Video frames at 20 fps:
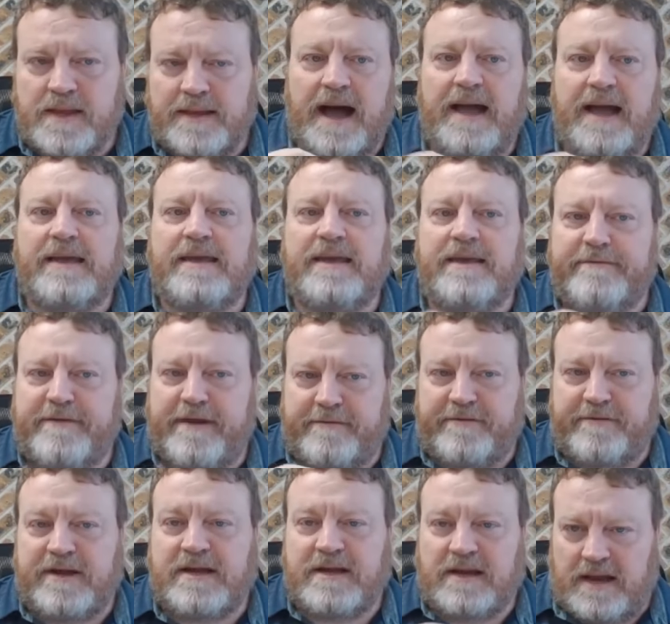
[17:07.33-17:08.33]
I give
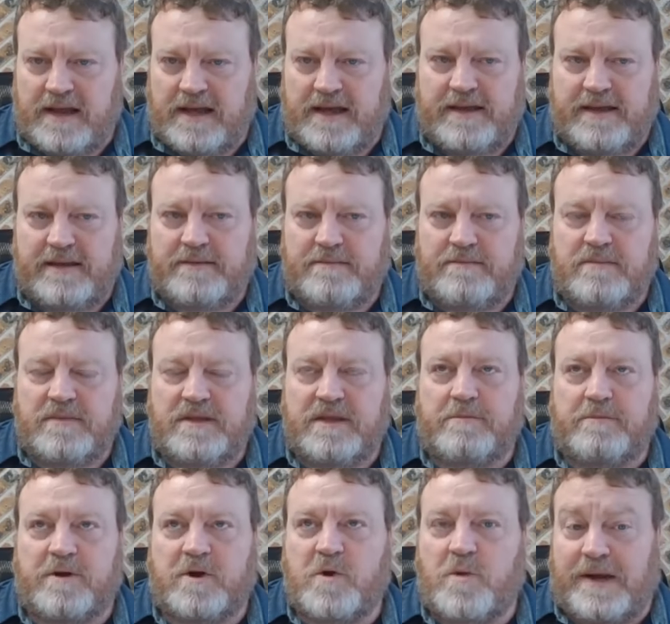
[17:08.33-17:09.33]
every client
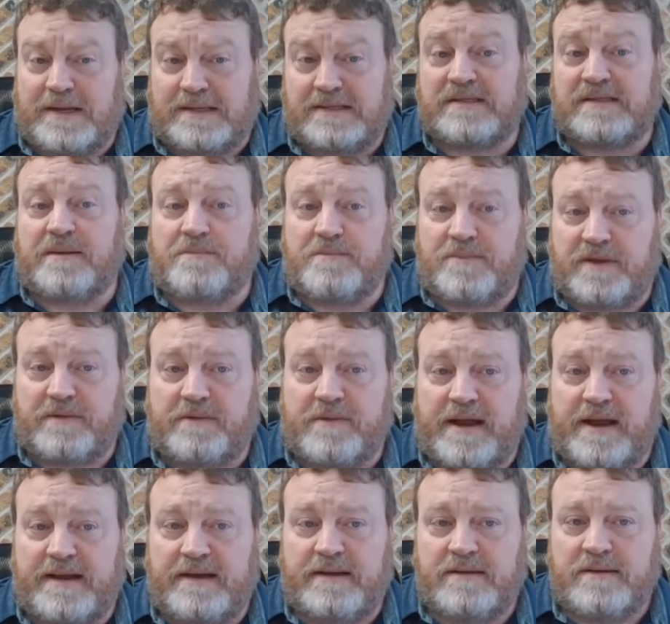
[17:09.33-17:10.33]
that requests something,
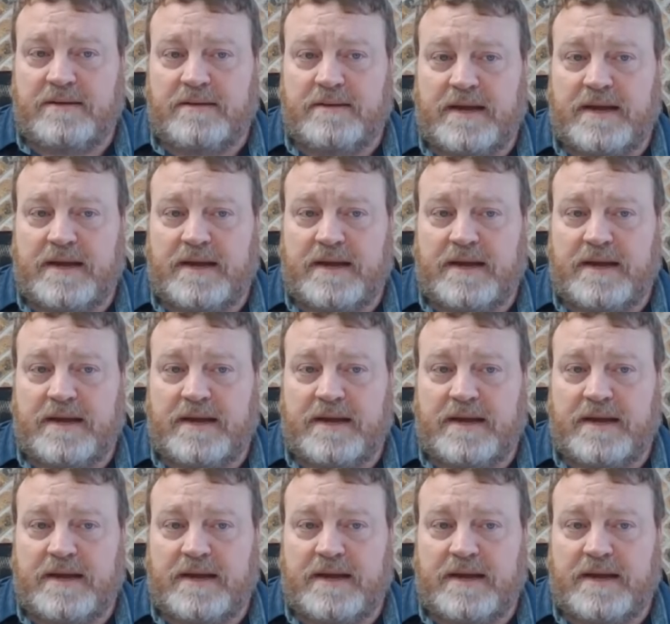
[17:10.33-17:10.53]
right?